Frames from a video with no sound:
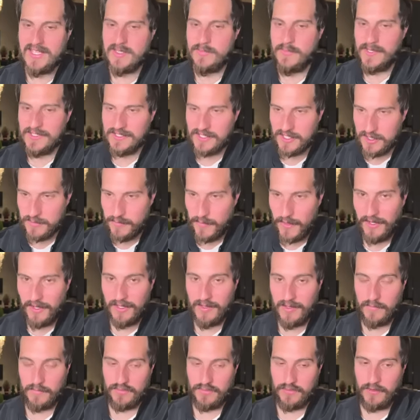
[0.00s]
business
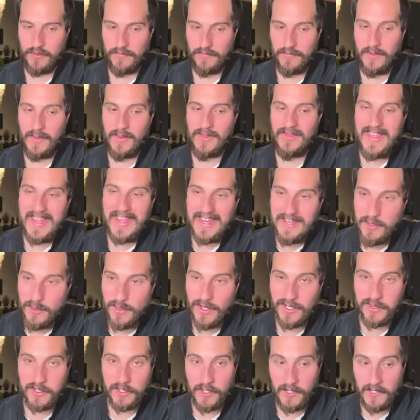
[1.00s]
model improve. Then you
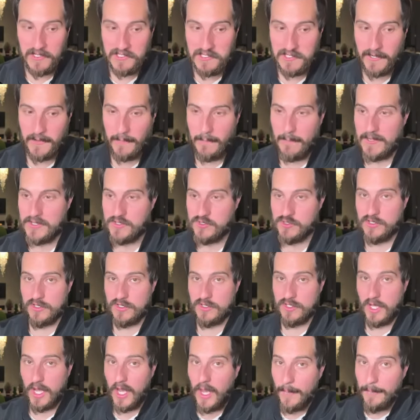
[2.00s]
got the cost-cutting measures
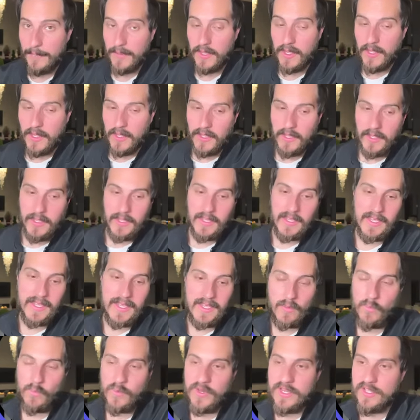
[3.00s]
on top,
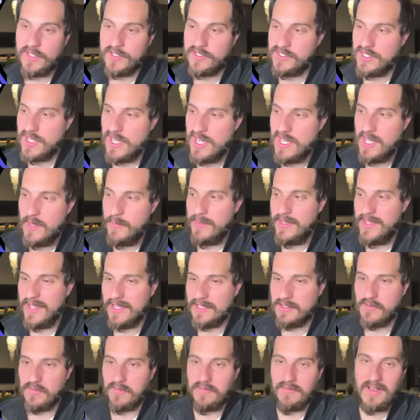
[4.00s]
and we could see
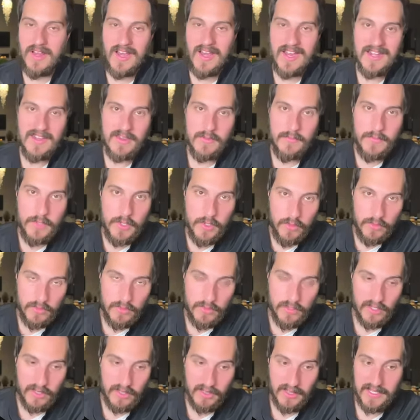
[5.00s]
EPS fly to the
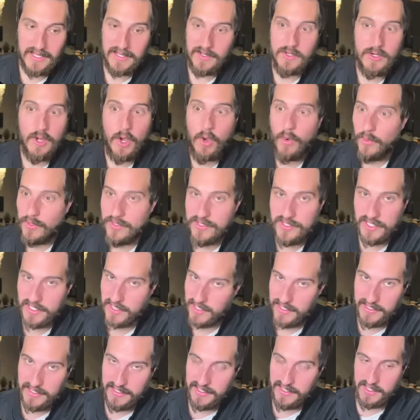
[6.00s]
moon like no one's
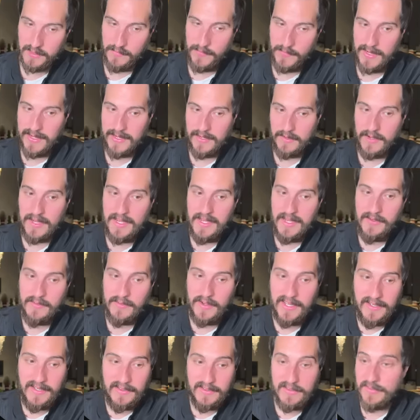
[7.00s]
anticipating,
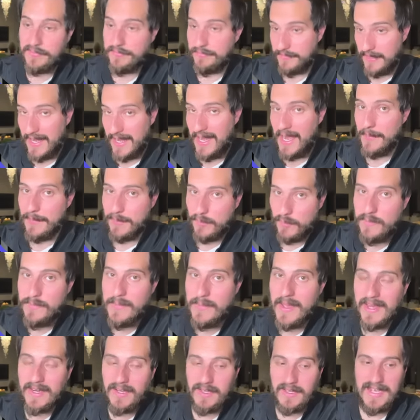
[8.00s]
right? That happened with
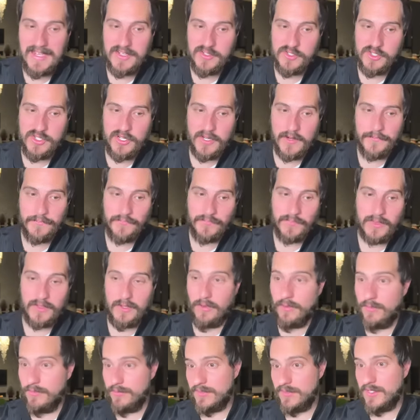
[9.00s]
Meta last year.
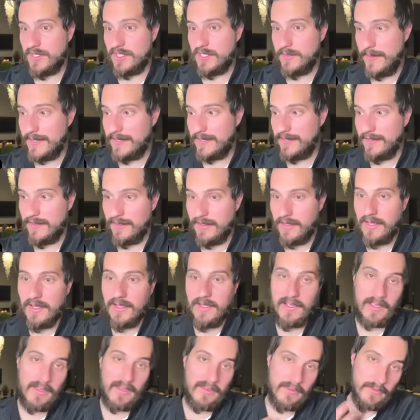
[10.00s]
No one was expecting,
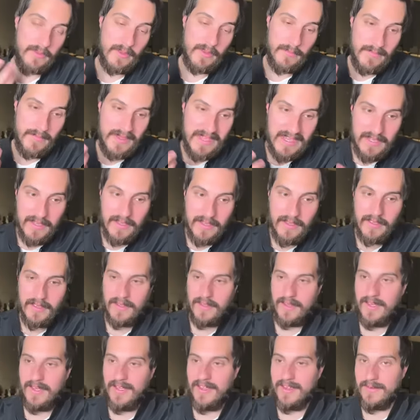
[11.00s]
other than me,
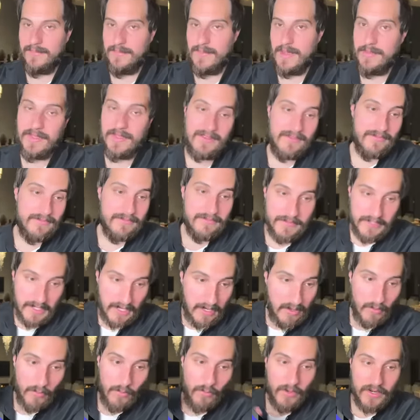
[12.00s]
and maybe, you
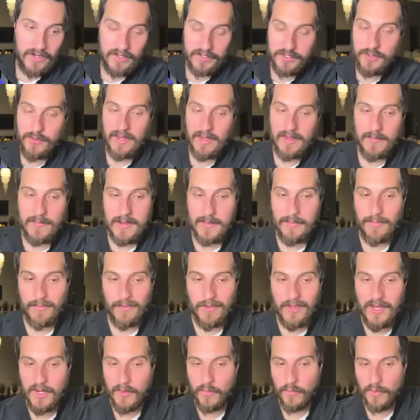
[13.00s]
know, one or two other
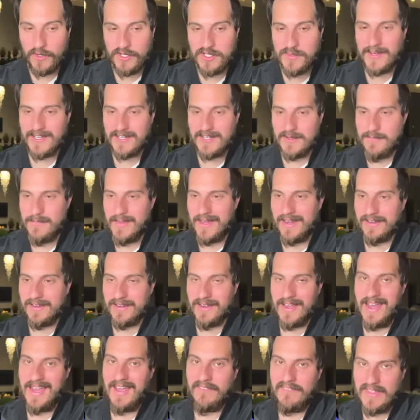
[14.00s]
people were expecting Meta
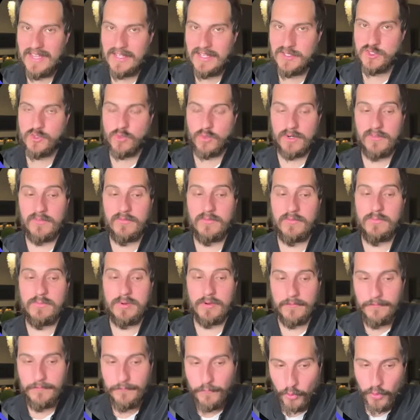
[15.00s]
to have that sort of
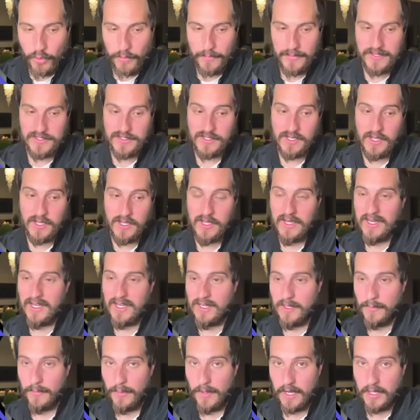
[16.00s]
performance
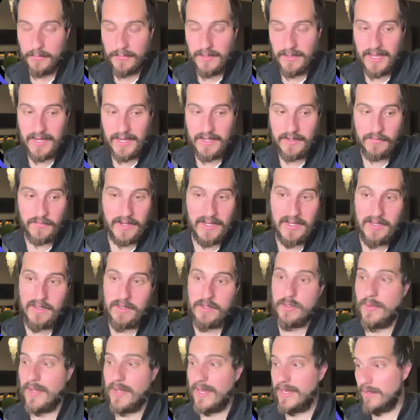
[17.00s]
in the bottom line, right?
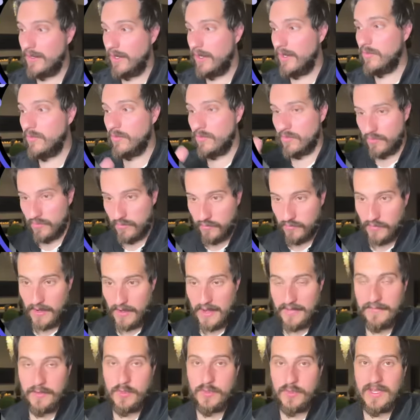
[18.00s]
You added on
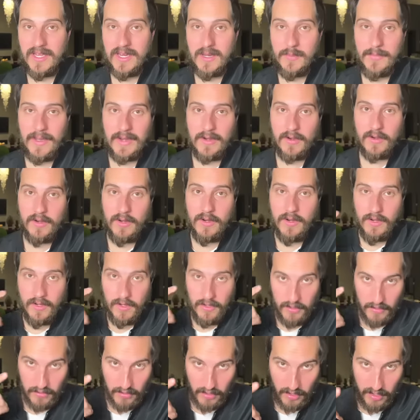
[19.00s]
revenue getting better.
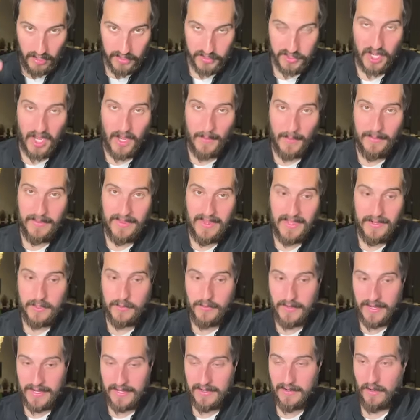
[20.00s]
On top of that,
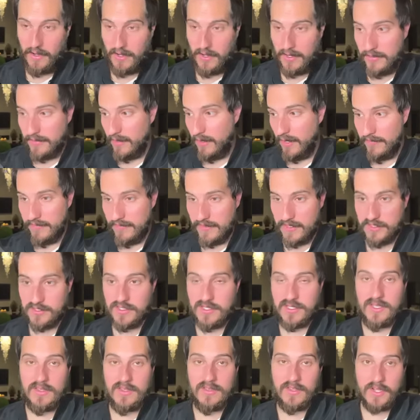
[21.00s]
you added on,
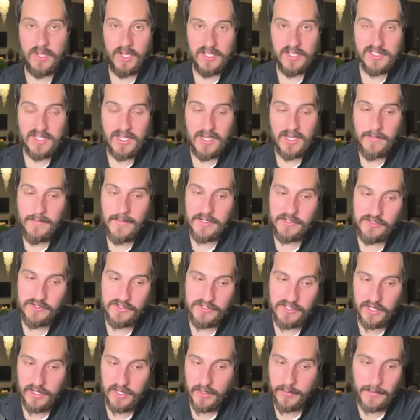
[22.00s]
obviously, the cost-cutting
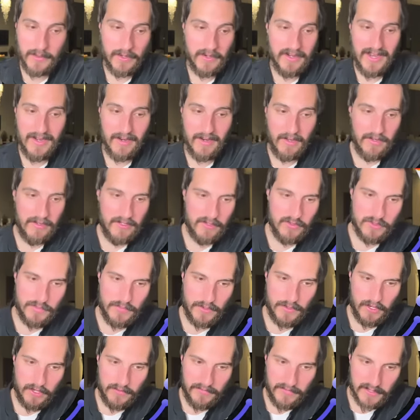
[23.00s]
measures Zuckerberg had on. It was
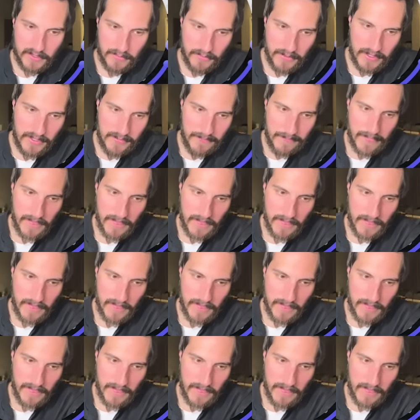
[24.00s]
perfect, right?